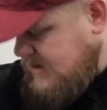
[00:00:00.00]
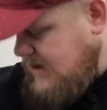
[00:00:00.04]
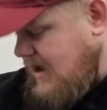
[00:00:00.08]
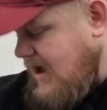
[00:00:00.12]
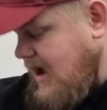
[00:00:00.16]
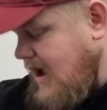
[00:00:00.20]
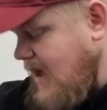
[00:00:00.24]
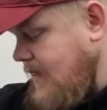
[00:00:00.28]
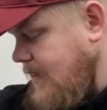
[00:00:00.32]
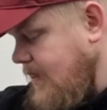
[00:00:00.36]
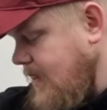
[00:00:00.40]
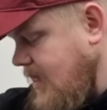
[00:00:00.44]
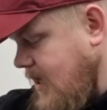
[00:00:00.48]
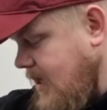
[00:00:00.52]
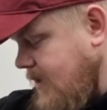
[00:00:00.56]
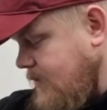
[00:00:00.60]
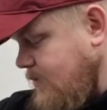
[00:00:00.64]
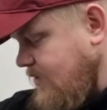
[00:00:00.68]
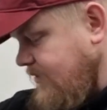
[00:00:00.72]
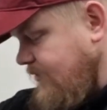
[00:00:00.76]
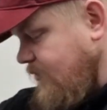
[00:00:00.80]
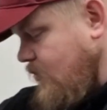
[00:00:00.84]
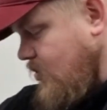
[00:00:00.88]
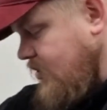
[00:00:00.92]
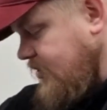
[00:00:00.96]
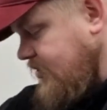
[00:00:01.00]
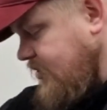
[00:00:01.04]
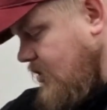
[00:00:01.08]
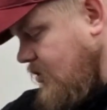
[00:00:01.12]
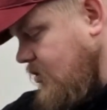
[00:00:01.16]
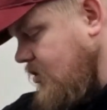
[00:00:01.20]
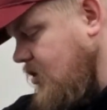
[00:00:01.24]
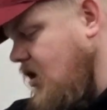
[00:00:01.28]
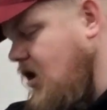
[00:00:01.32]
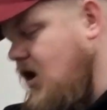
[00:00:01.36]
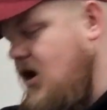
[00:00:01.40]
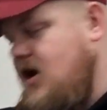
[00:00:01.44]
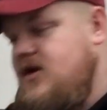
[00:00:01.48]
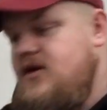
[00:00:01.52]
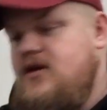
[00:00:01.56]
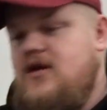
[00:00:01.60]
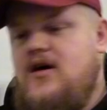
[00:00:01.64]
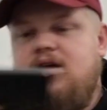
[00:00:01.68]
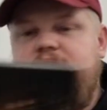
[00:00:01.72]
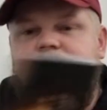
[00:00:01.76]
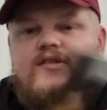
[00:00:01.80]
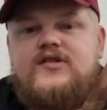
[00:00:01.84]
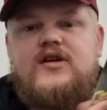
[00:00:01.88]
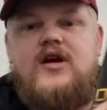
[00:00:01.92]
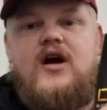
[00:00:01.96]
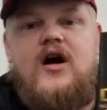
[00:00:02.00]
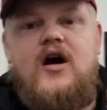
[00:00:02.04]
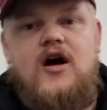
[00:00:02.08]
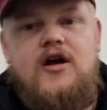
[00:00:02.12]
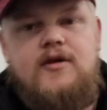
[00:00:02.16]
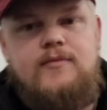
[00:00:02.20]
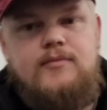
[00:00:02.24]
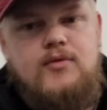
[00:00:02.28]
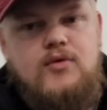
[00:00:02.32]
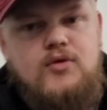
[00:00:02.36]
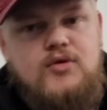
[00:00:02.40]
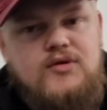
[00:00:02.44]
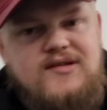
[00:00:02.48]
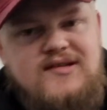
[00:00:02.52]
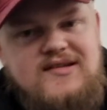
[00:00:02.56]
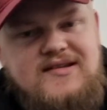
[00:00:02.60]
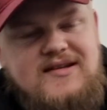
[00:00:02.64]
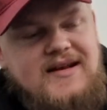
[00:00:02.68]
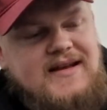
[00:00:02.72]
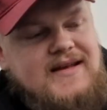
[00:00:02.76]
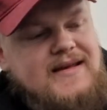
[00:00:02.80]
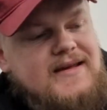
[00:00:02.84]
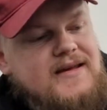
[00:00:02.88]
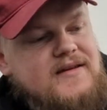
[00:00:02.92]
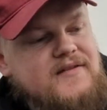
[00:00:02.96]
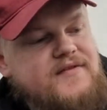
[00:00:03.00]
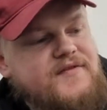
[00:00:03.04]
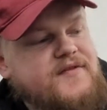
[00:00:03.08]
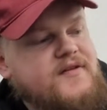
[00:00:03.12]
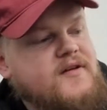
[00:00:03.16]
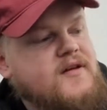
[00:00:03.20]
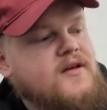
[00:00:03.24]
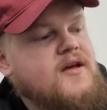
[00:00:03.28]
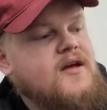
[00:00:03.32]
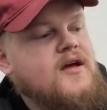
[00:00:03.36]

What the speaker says: And then we've also got a nice cardboard sleeve.